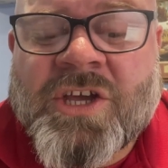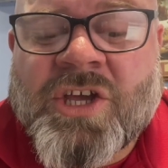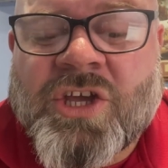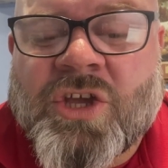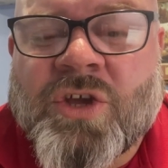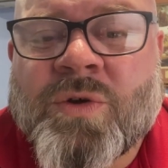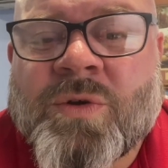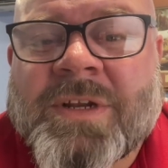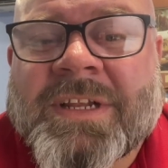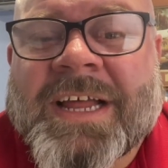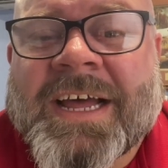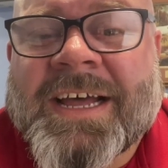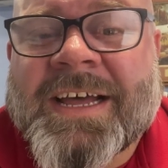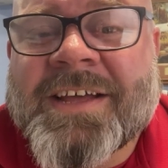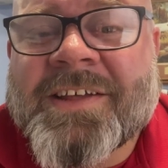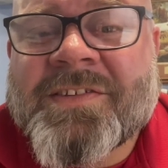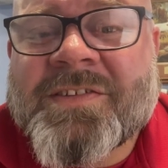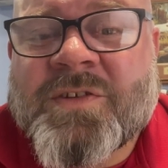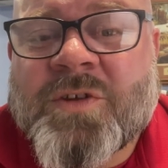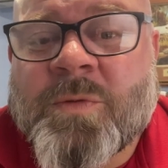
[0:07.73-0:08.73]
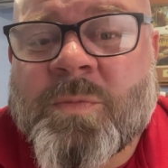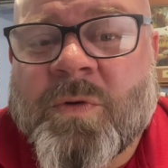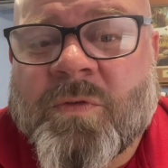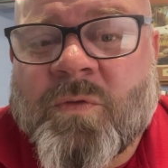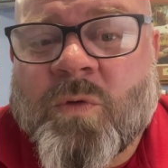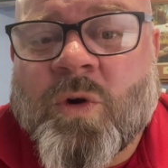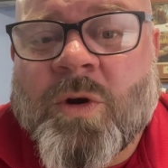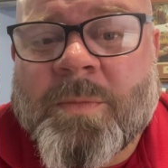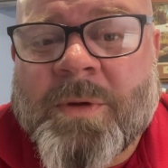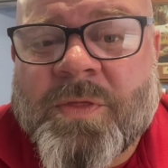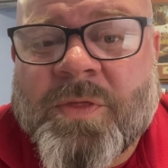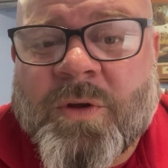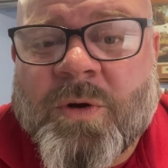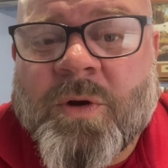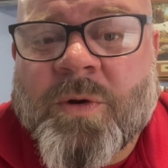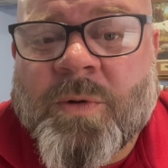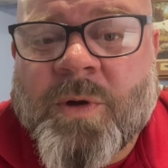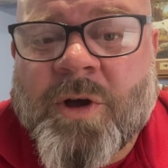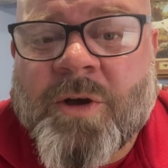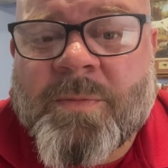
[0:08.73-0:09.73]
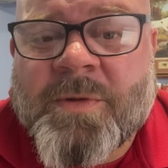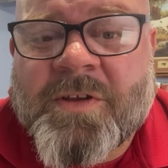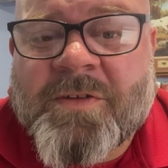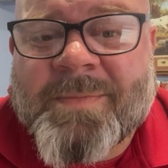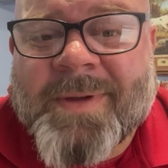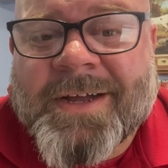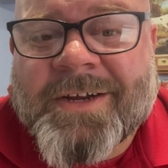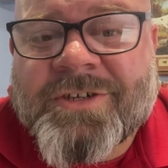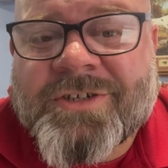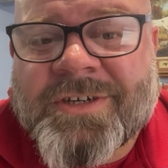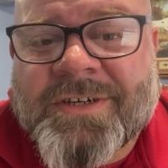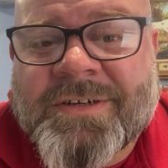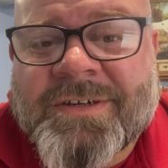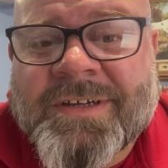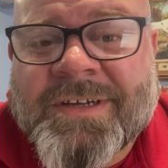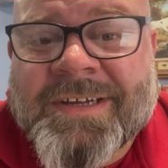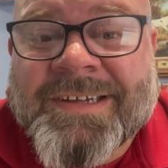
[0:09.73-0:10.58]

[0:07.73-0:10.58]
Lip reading: utilized to perform a thorough home inspection.